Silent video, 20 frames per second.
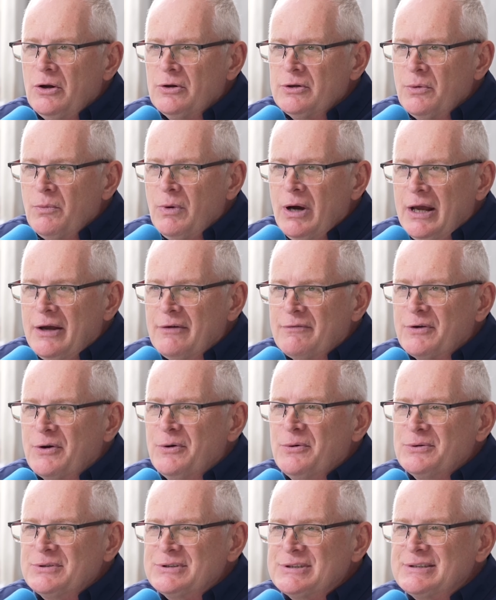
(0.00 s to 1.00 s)
along the way, of
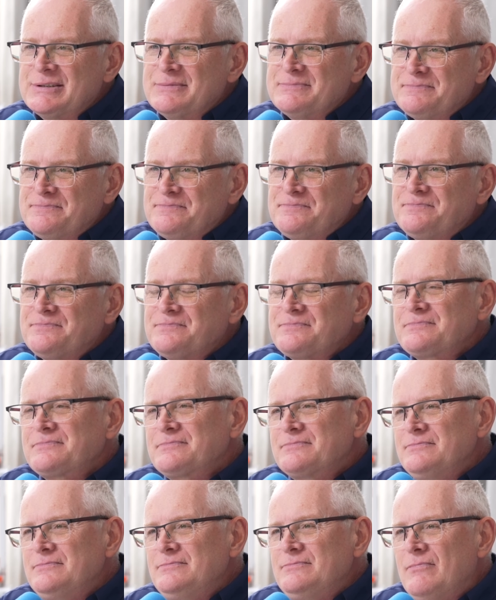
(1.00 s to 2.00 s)
course. Yeah,
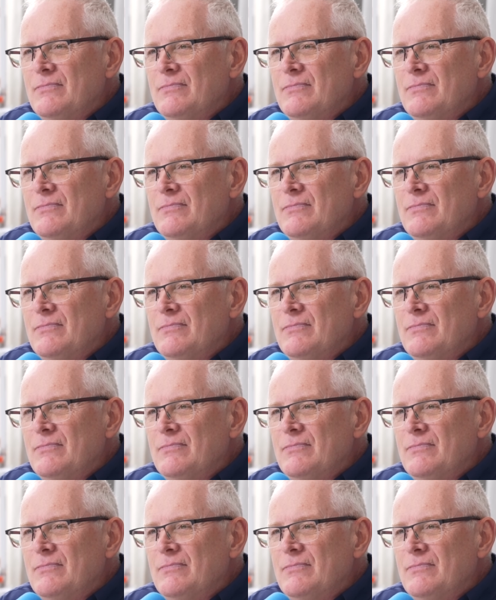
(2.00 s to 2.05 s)
yeah.